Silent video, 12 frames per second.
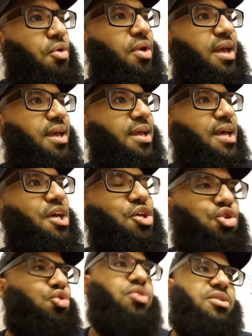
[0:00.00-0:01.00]
okay,
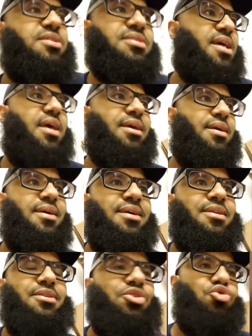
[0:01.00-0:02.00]
you need to say
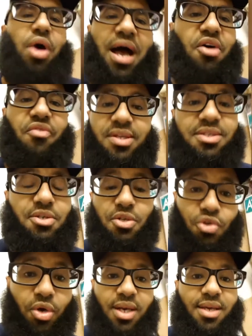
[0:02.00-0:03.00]
the dua of
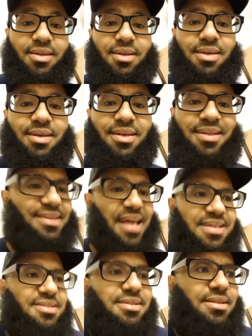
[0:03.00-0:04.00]
entering the toilet.
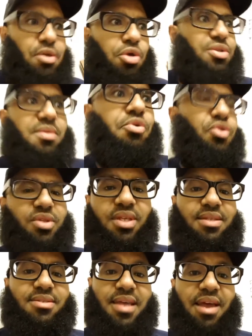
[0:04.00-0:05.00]
That's some good
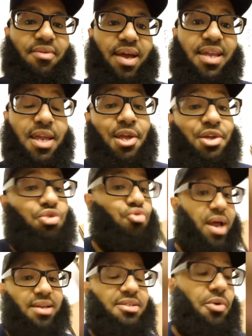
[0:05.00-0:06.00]
deeds there, right?
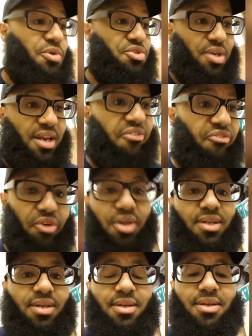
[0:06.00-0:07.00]
You enter with your left
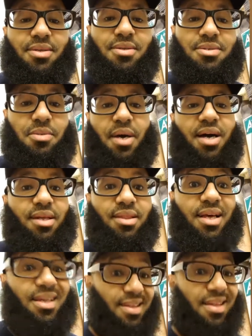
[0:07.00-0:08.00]
foot,
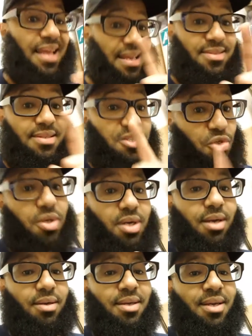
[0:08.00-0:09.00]
subhanallah, that's the
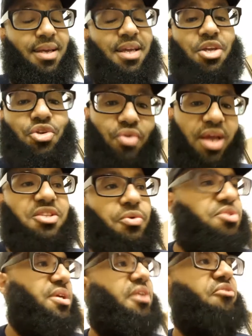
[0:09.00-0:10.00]
sunnah. You
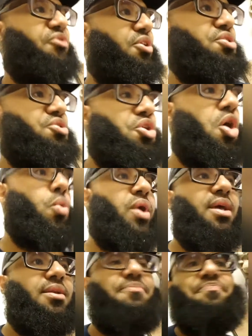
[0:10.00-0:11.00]
enter with your left foot, you go
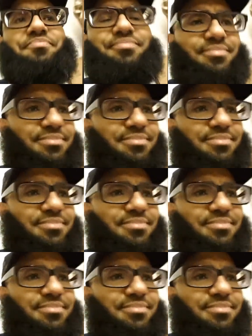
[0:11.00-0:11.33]
in,